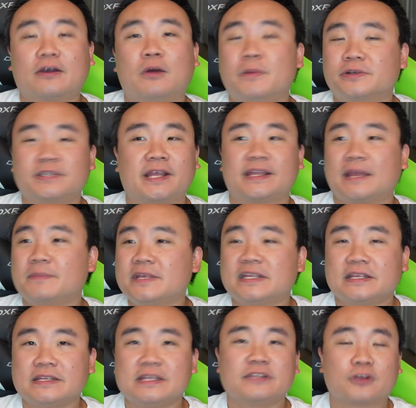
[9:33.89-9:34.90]
Almost nothing. I
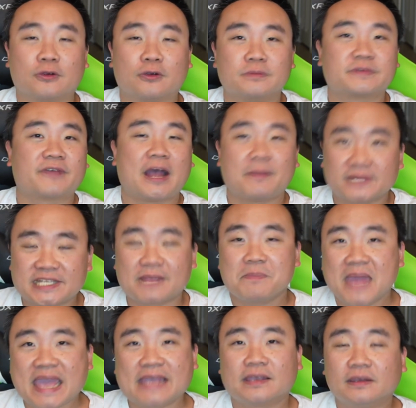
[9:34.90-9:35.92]
mean, in terms of how much they
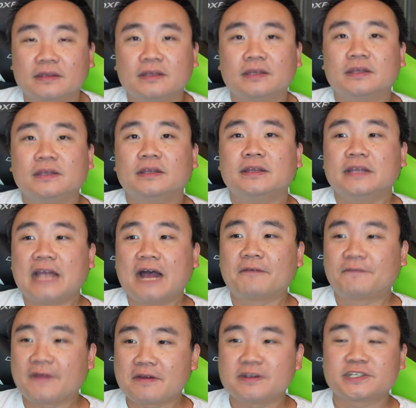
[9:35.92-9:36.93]
make, a
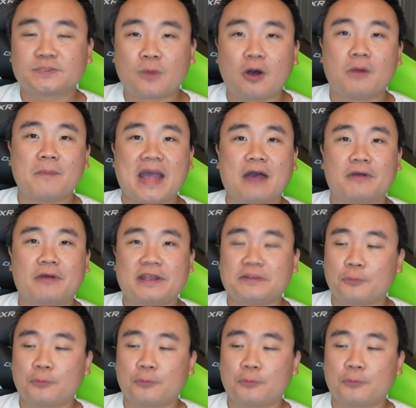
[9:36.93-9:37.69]
very small amount.